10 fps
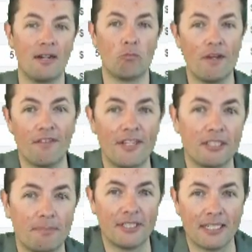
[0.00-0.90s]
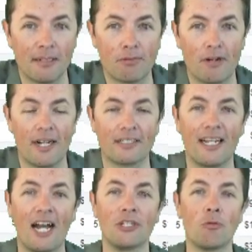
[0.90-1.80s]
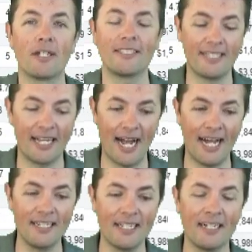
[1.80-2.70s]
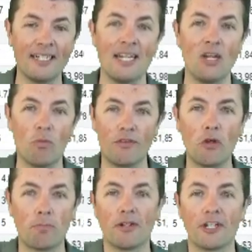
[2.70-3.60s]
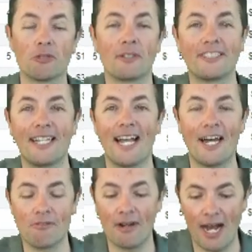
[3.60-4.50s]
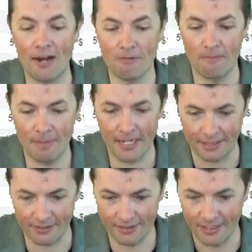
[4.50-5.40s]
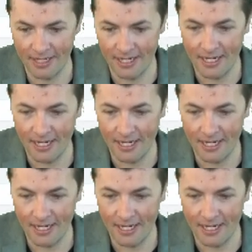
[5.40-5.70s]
Now, with particular product, you want to stay under, with your product, you want to stay under $100.